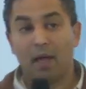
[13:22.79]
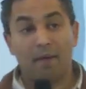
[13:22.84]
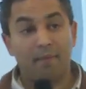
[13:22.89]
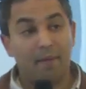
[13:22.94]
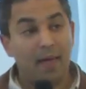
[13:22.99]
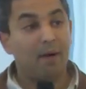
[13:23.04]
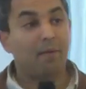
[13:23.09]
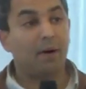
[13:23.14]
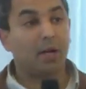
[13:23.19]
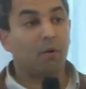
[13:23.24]

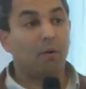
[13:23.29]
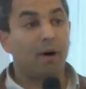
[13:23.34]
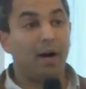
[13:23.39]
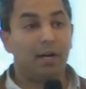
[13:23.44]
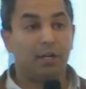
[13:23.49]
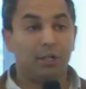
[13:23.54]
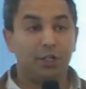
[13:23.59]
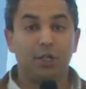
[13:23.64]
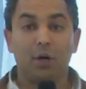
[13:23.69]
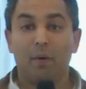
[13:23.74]
And that
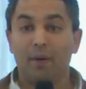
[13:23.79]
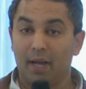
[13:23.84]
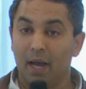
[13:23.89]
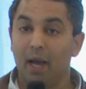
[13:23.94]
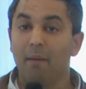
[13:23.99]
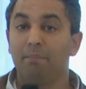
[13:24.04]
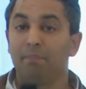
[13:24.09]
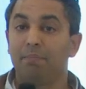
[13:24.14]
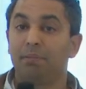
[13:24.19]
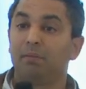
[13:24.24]
requires showing
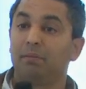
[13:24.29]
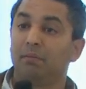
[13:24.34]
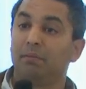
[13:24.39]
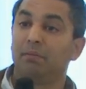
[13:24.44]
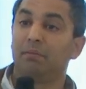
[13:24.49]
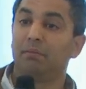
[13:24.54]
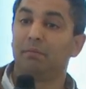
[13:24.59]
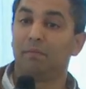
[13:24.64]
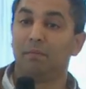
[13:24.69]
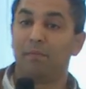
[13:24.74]
up.
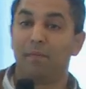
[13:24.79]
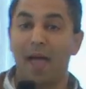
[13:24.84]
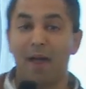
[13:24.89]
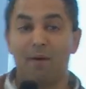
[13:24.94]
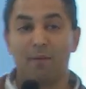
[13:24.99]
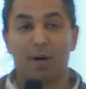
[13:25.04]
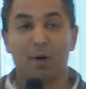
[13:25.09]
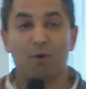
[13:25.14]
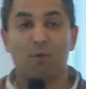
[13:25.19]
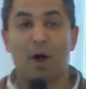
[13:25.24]

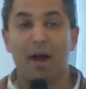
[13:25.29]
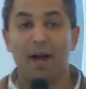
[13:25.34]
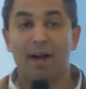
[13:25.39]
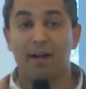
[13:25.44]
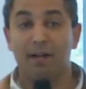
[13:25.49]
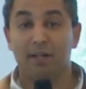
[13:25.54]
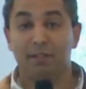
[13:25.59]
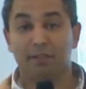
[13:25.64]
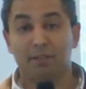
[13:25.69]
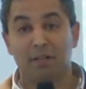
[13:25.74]
That
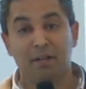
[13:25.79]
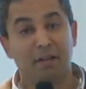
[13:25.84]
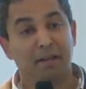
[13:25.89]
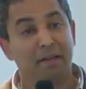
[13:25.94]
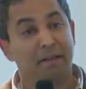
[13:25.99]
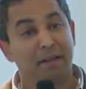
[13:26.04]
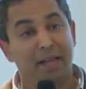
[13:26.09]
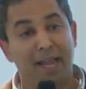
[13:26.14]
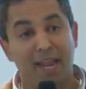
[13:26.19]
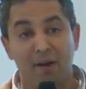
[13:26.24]
requires
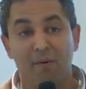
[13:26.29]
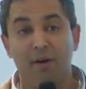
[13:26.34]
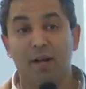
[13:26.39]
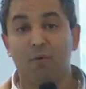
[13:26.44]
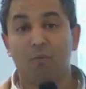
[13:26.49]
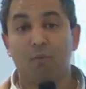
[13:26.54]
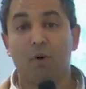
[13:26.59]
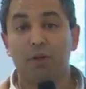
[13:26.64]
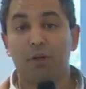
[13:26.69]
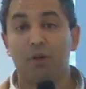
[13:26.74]

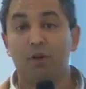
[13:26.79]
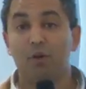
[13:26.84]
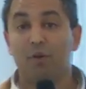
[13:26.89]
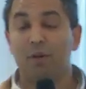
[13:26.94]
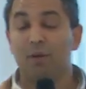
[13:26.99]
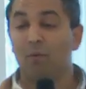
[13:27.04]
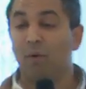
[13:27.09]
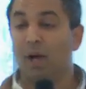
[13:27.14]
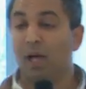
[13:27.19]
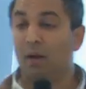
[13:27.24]
hearing what you're
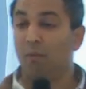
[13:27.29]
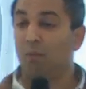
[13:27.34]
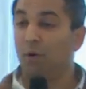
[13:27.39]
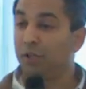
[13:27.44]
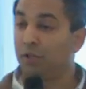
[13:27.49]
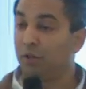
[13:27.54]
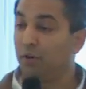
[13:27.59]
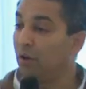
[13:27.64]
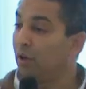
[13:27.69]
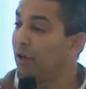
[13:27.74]
doing well and
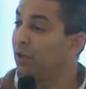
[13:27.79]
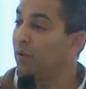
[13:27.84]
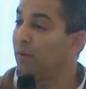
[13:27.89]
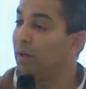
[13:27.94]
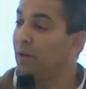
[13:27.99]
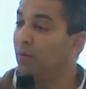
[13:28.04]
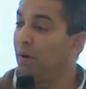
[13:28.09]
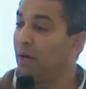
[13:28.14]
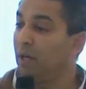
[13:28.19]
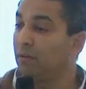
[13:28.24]
what you're not
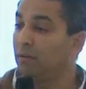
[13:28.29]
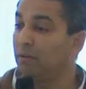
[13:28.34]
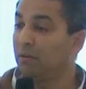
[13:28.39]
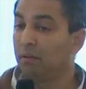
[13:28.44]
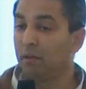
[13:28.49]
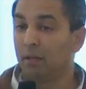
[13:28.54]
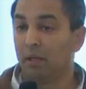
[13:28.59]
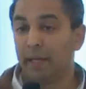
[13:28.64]
doing well,